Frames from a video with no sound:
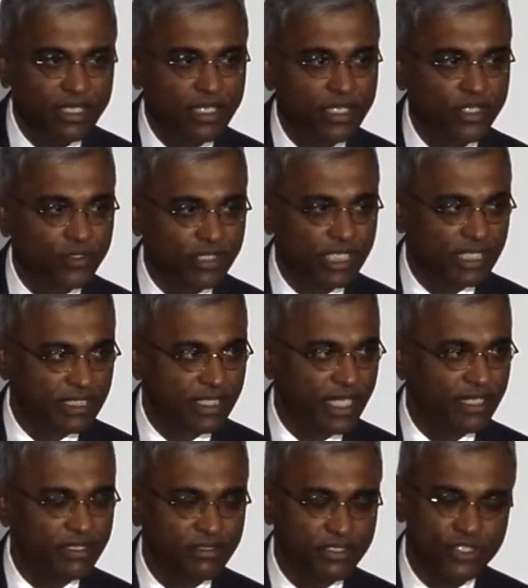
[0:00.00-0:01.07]
you can
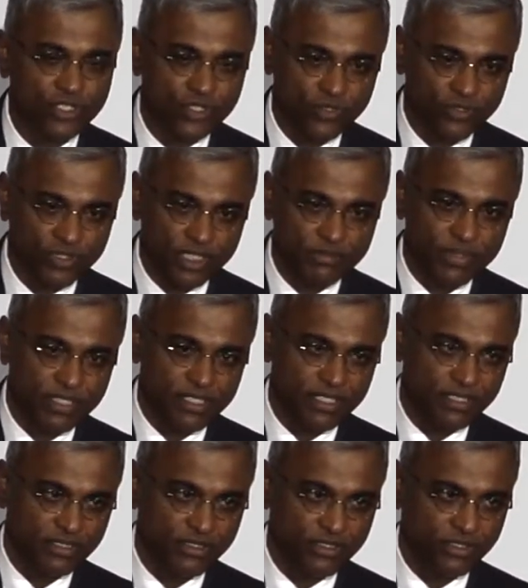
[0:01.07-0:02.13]
then restore a
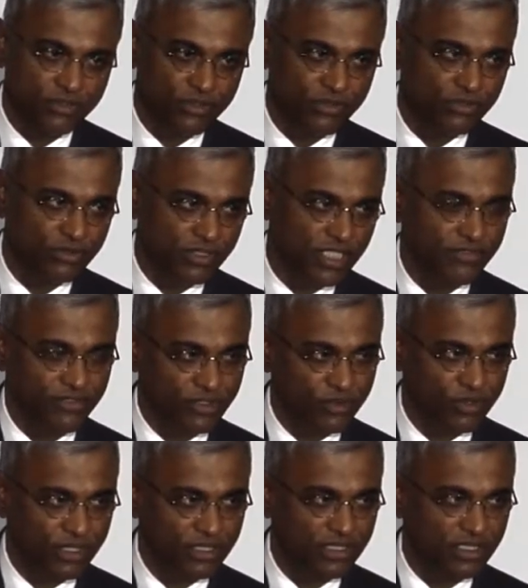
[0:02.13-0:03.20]
person to, if you
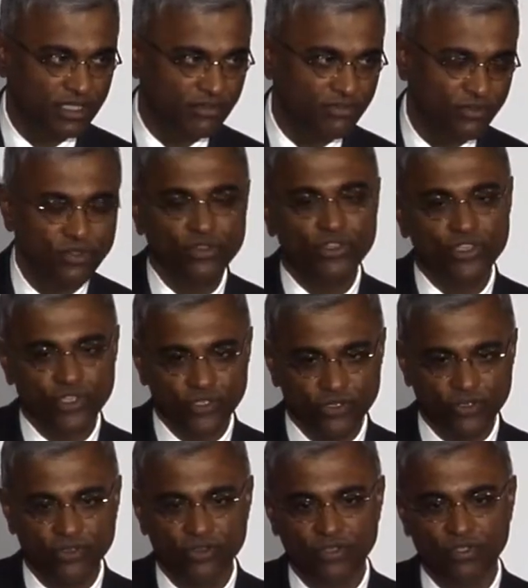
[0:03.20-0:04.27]
will, a full
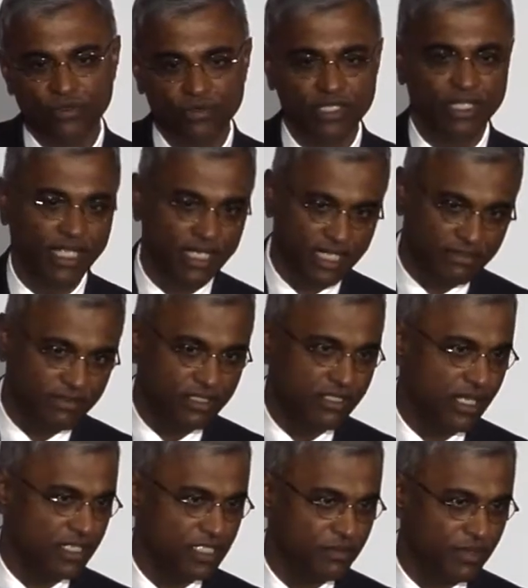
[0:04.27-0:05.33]
cure with a liver
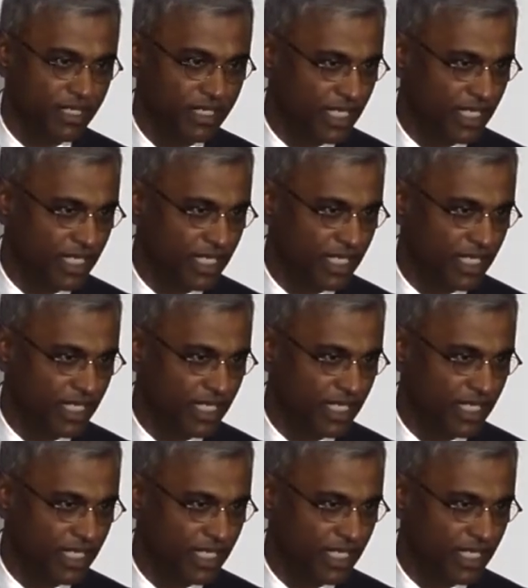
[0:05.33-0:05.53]
transplant.